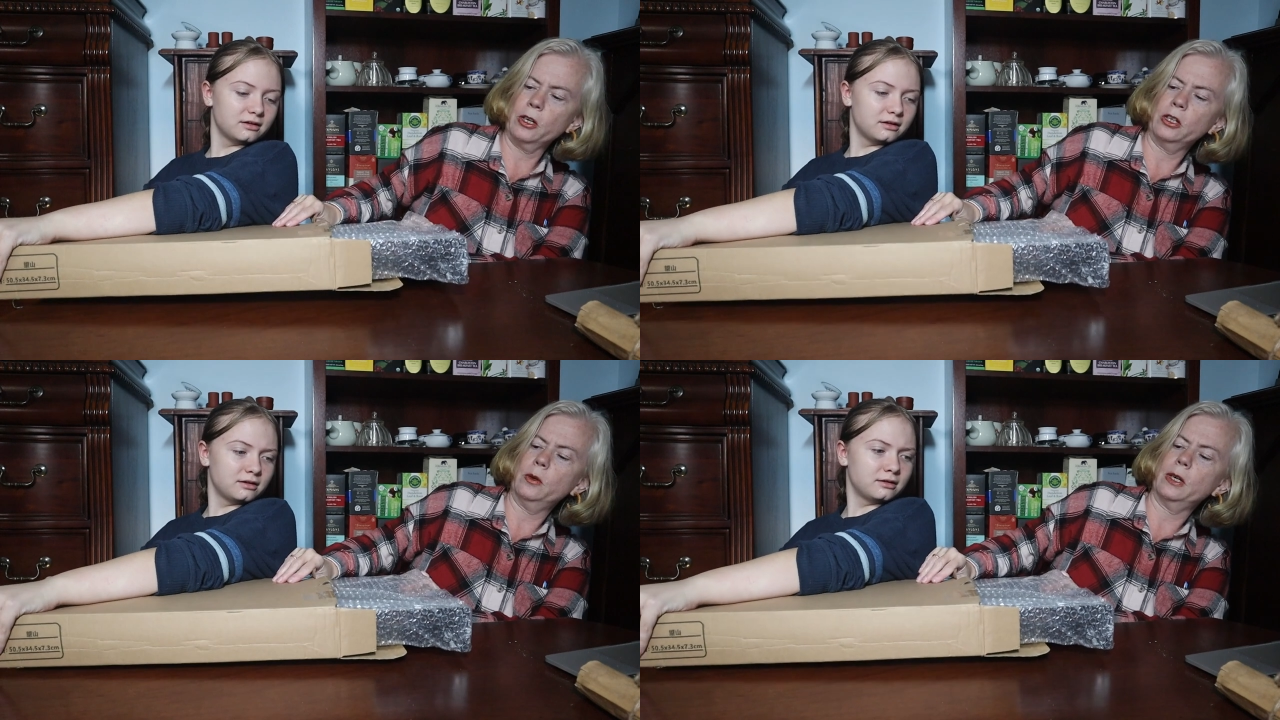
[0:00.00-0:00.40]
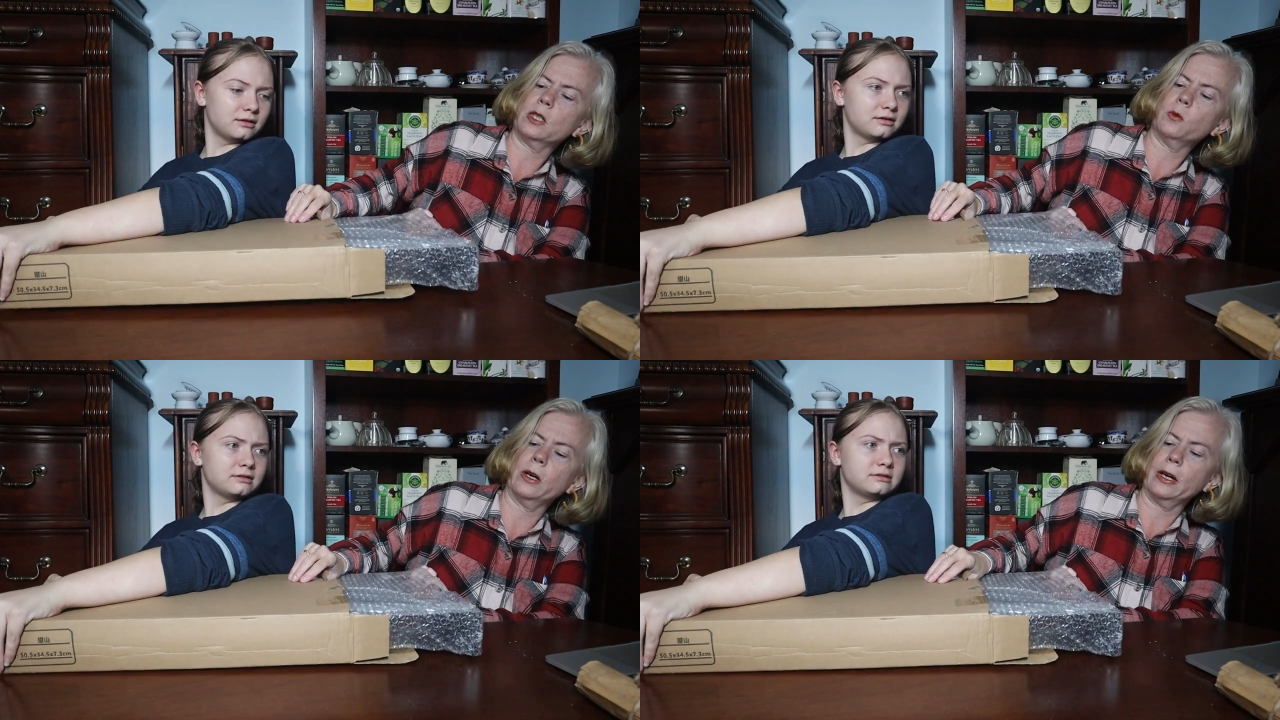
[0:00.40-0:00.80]
Speaker 1: their
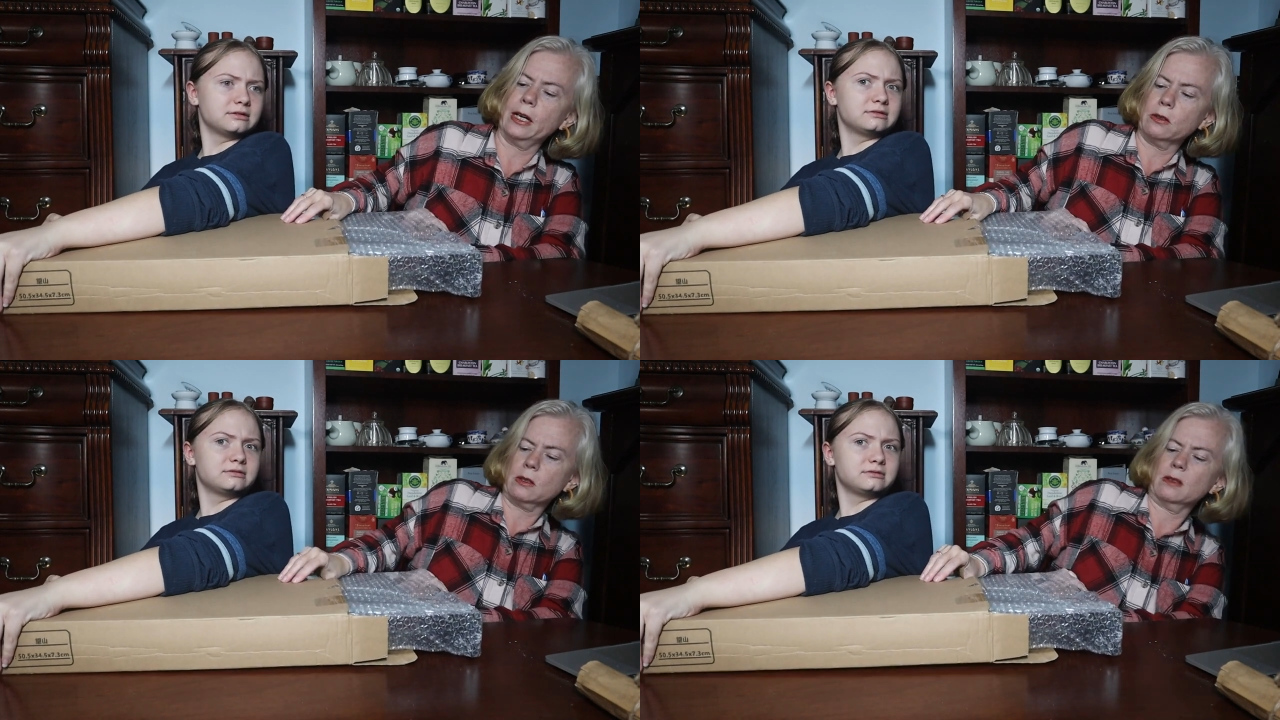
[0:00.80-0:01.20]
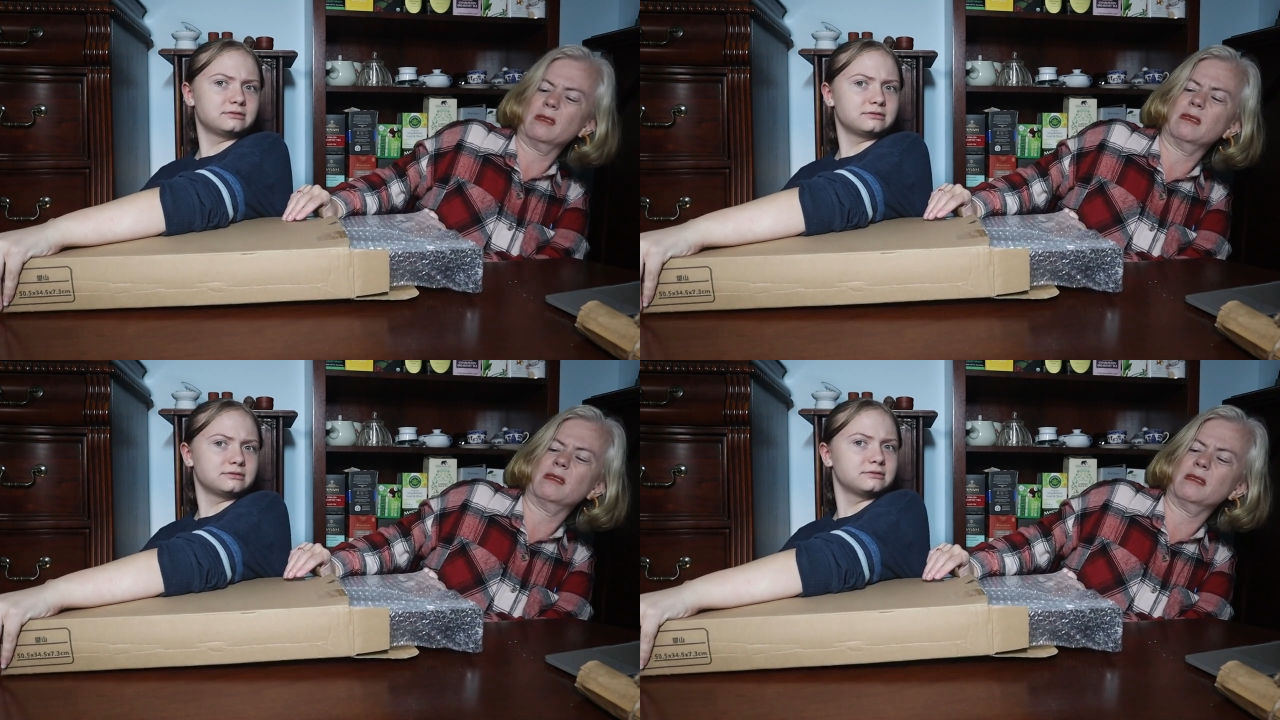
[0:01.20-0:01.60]
U.S. warehouse,
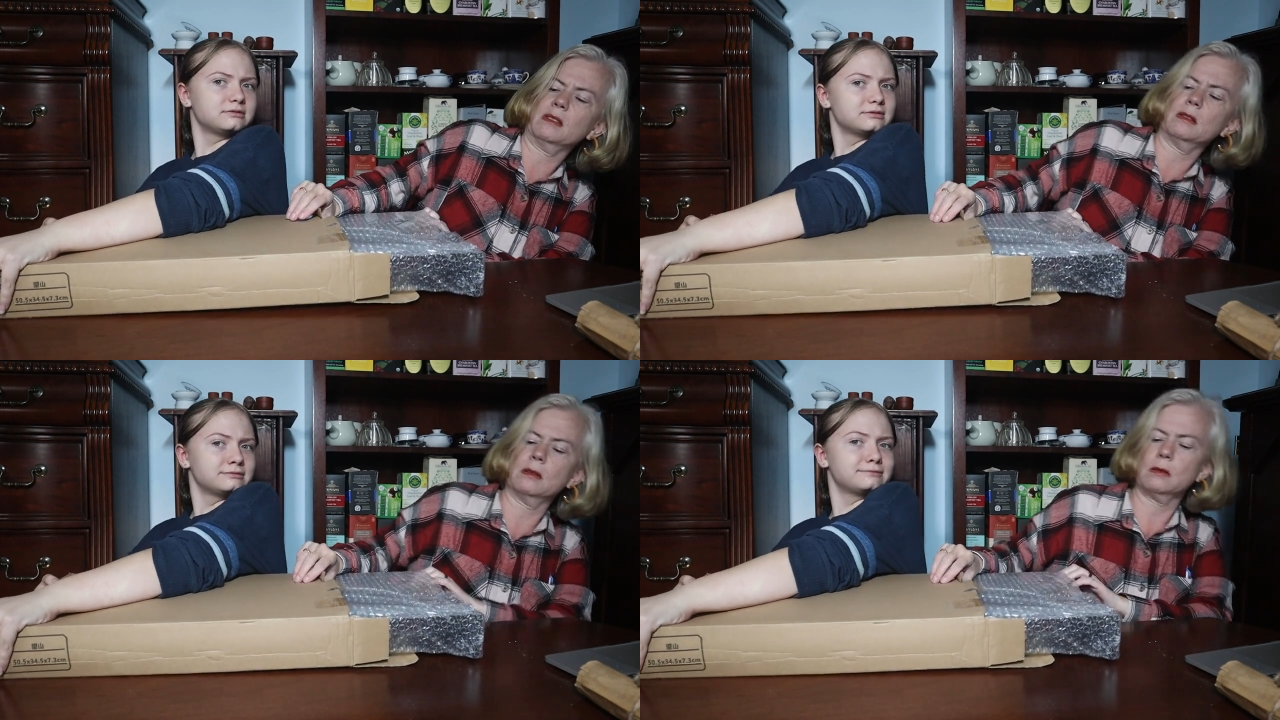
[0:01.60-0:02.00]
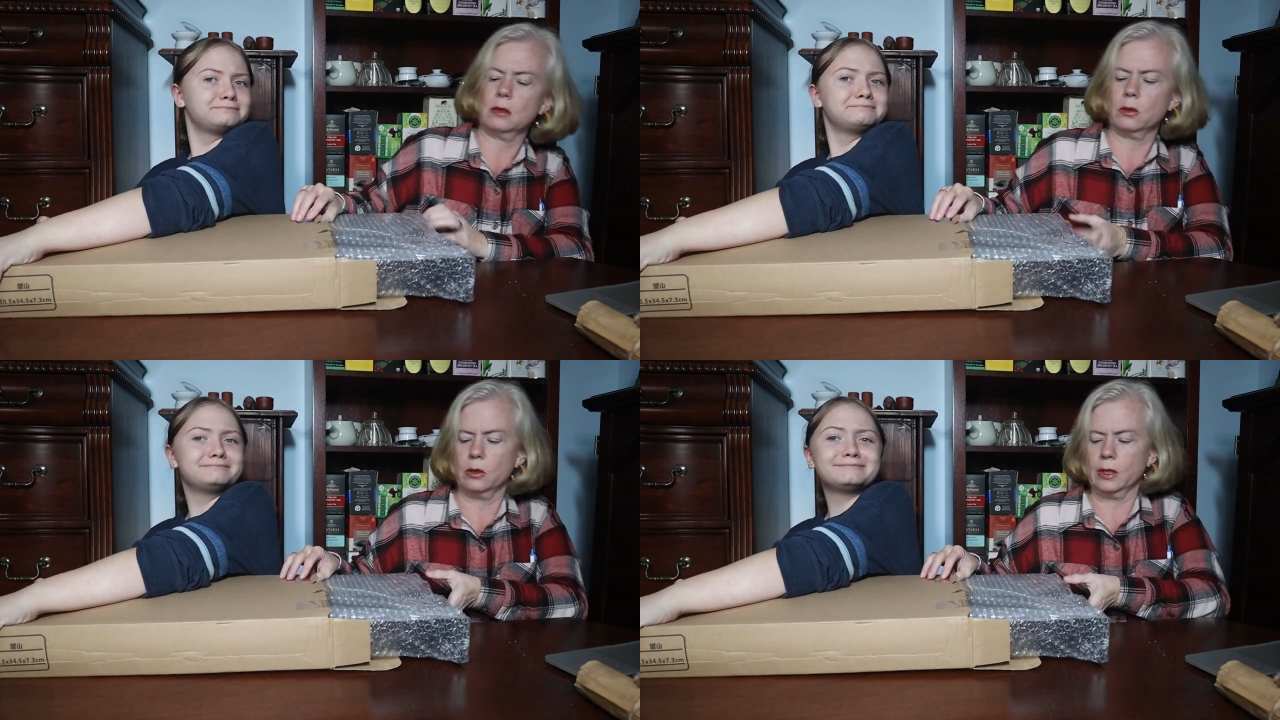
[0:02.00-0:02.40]

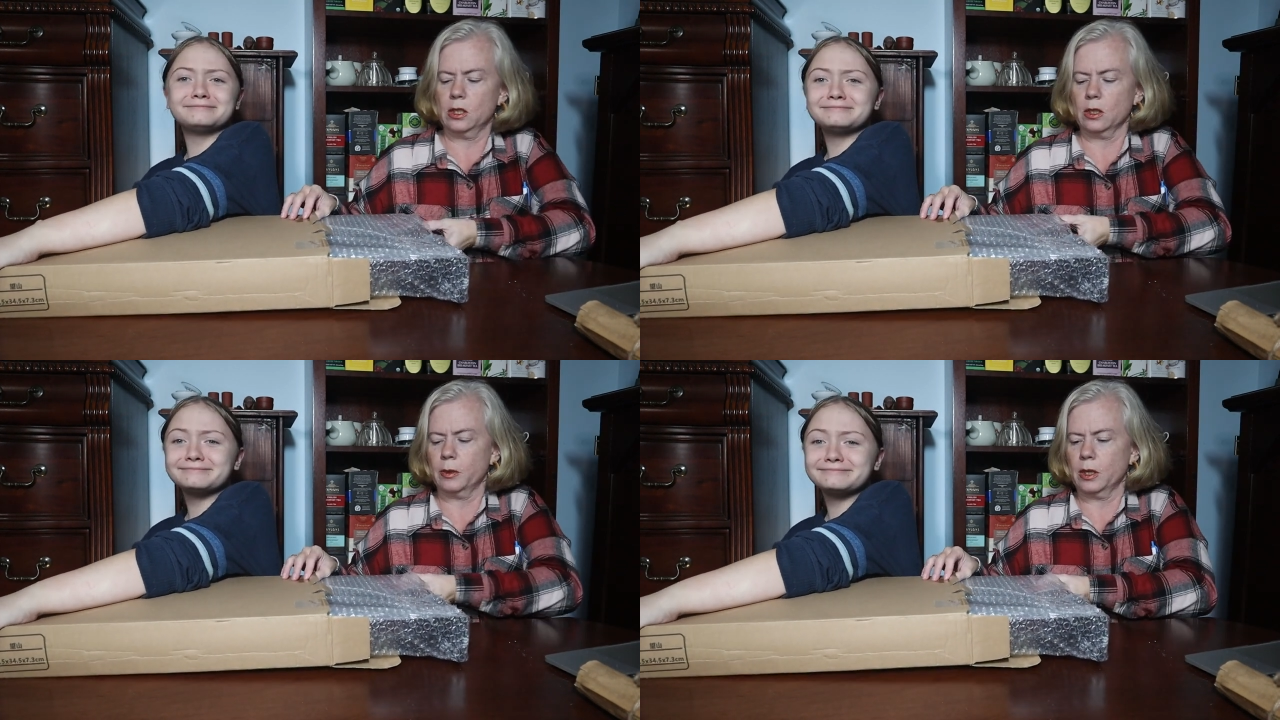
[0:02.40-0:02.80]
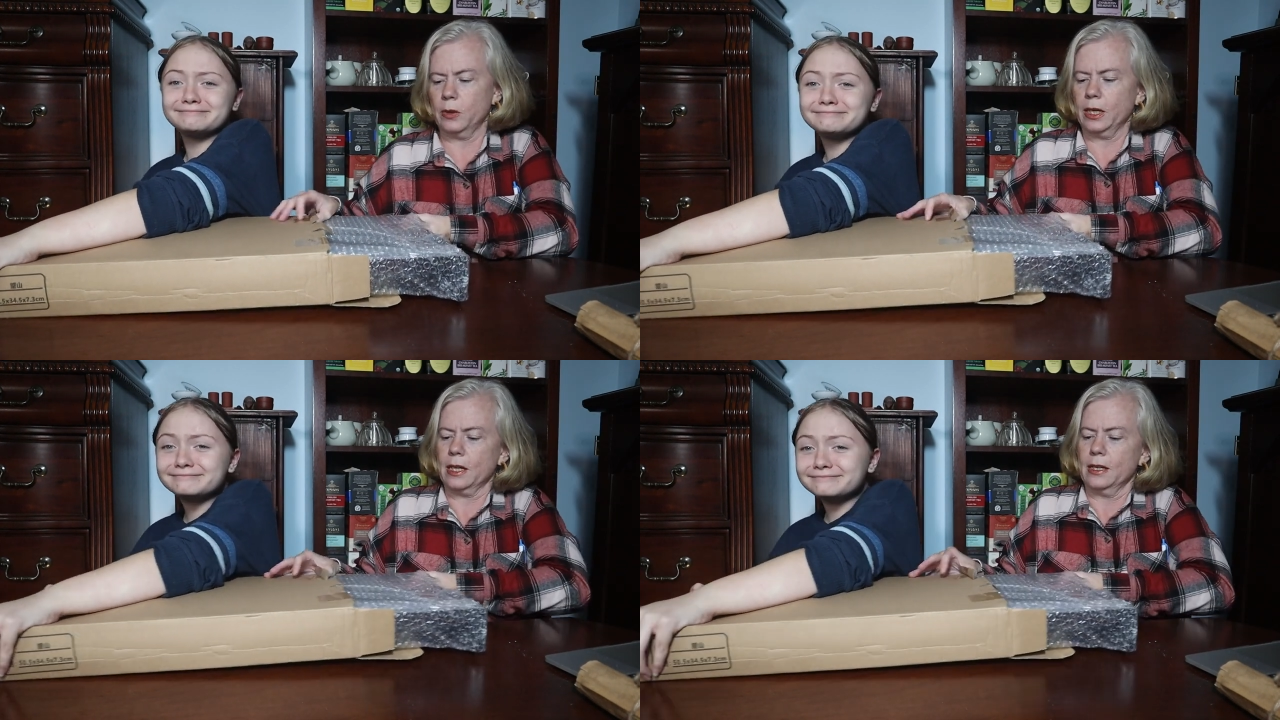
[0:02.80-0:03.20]
so it only took
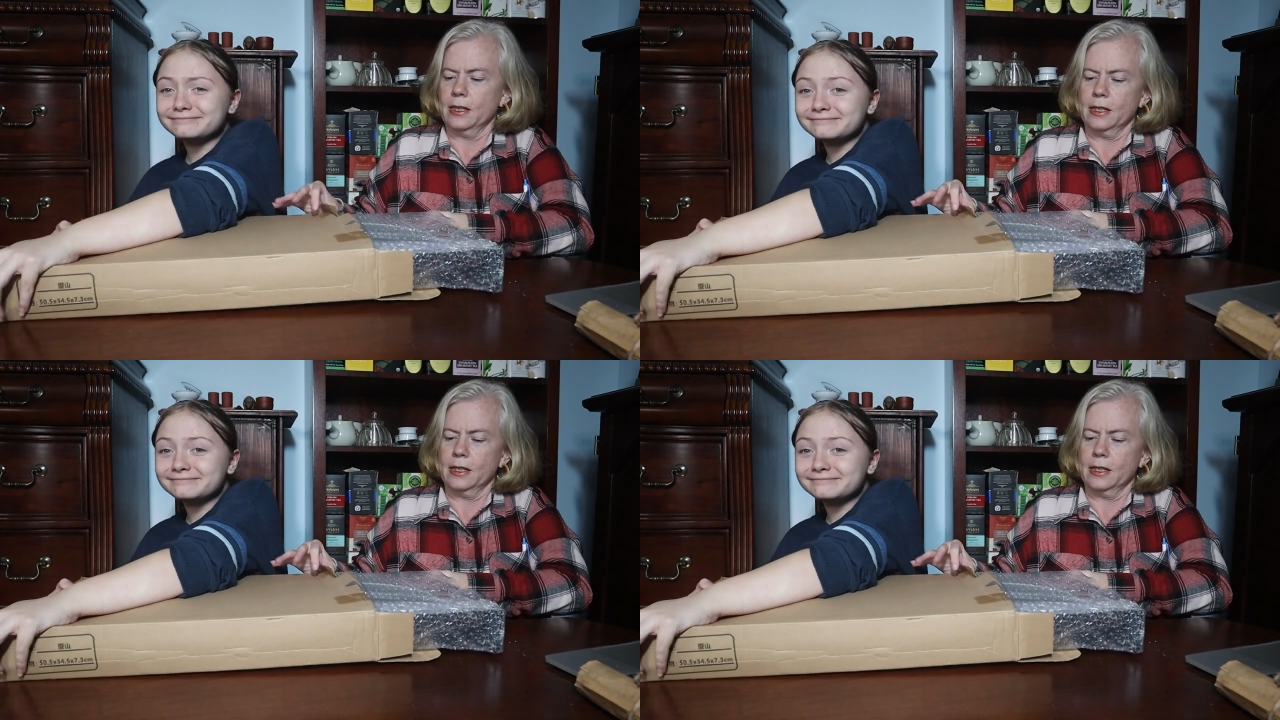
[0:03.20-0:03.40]
about a week.